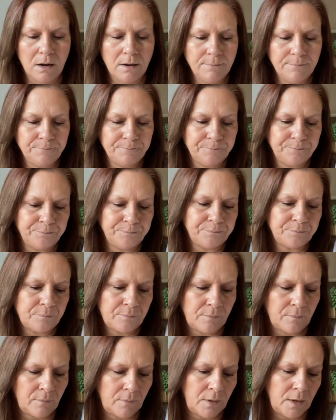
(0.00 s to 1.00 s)

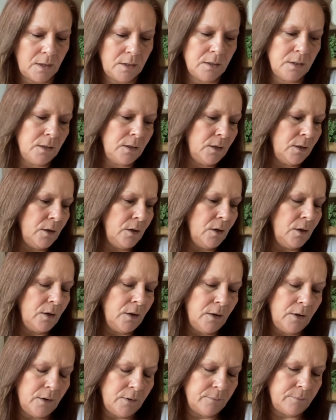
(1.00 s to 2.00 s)

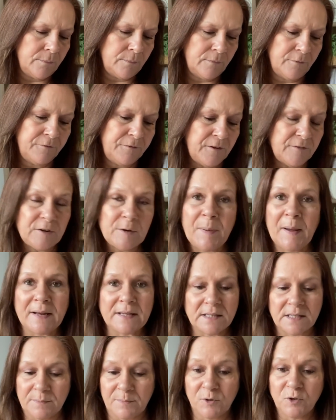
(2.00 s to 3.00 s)
50
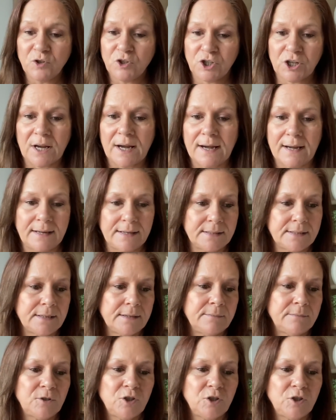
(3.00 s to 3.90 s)
pence a bunch, guys.